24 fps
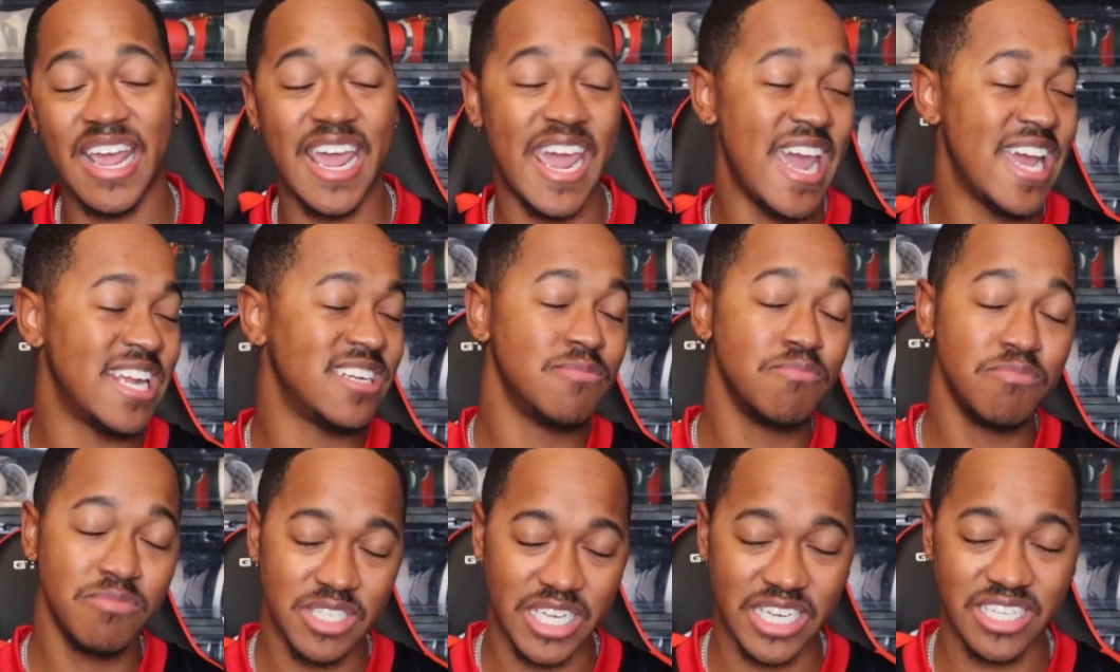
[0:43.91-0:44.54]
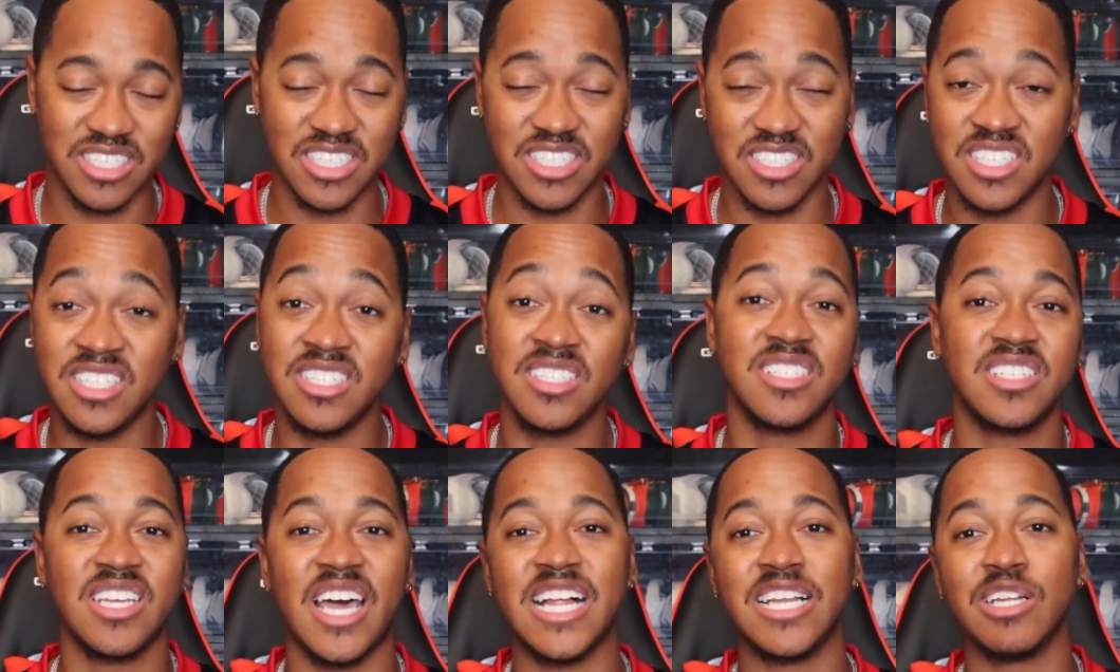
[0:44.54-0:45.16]
And like I said, since
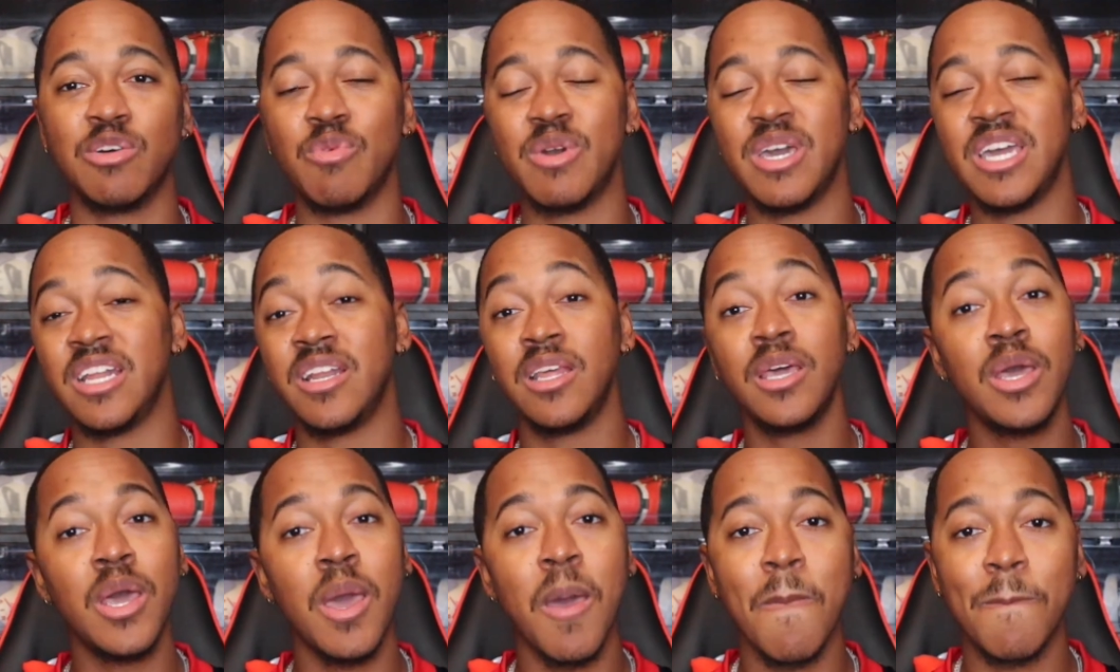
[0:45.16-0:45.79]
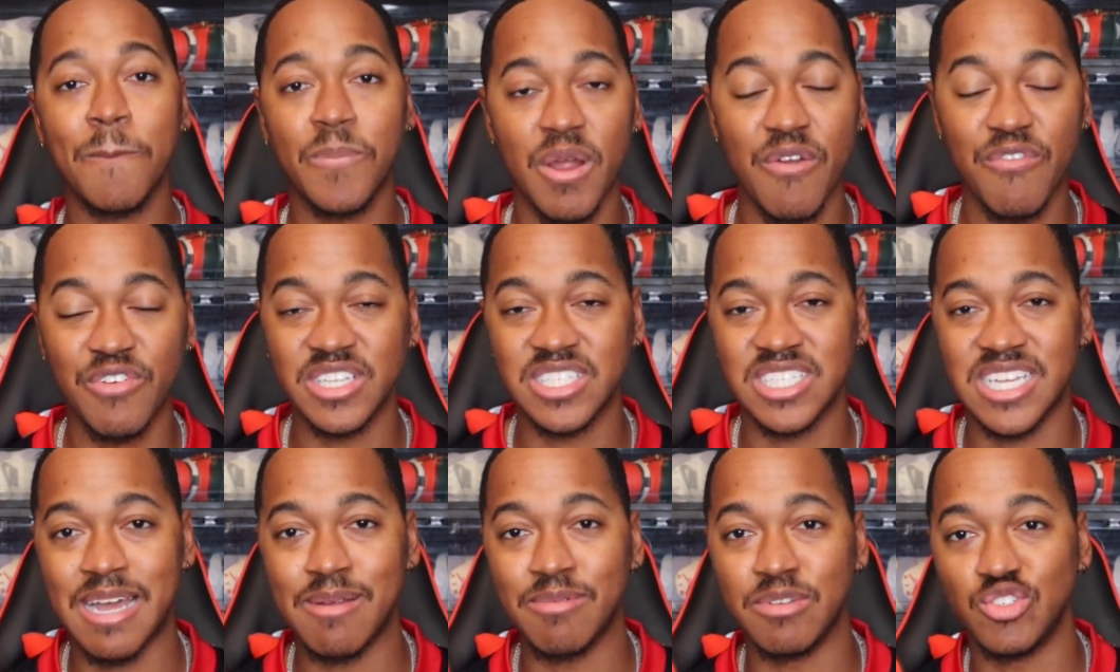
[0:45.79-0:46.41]
it's Halloween,
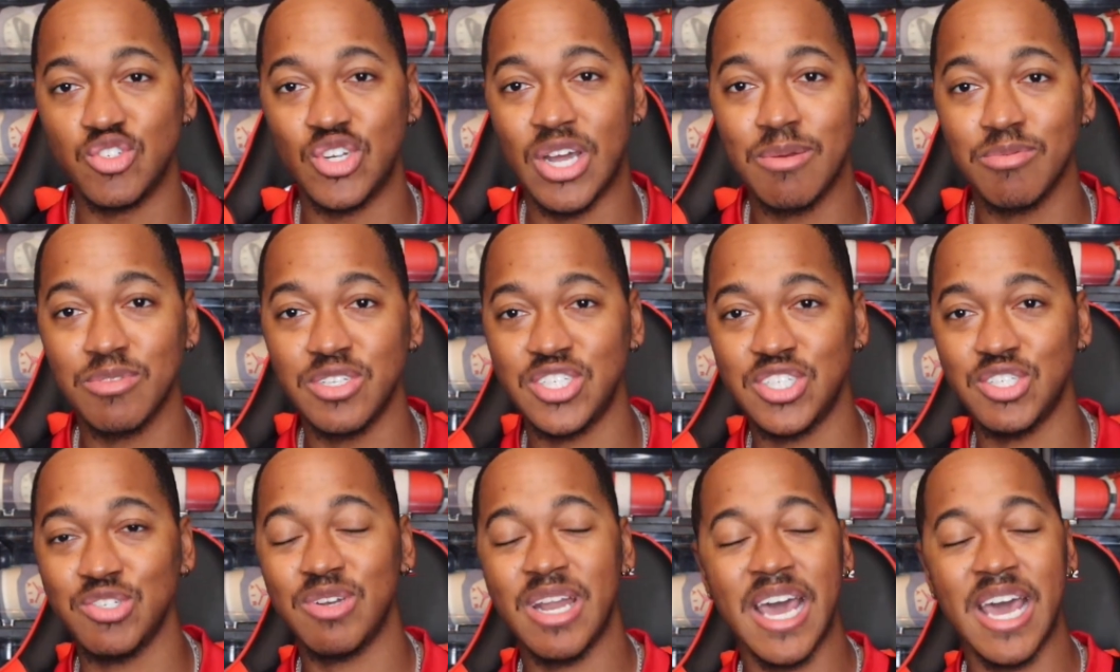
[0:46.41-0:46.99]
perfect time to drop the shoe.